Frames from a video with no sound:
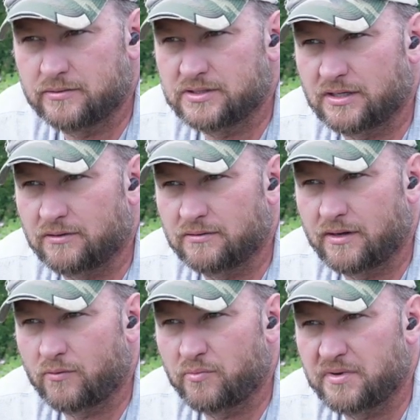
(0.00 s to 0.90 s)
so I
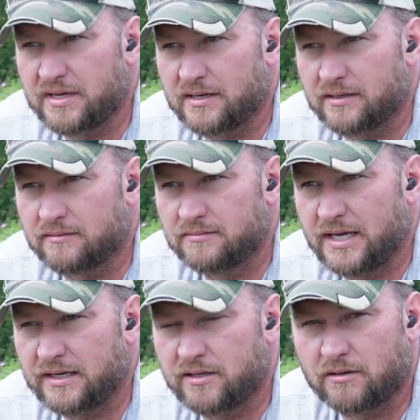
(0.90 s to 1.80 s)
won't be
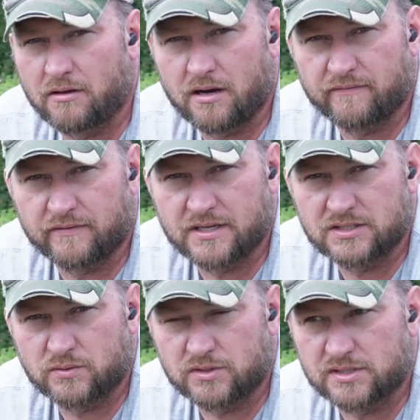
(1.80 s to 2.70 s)
taking you along for
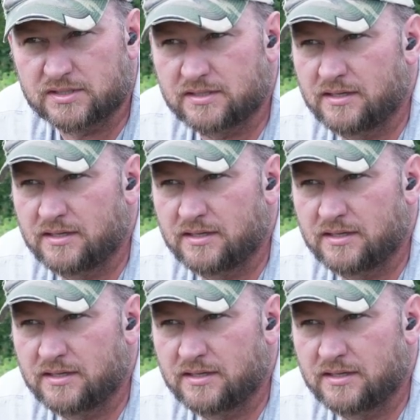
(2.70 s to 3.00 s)
this. We'll just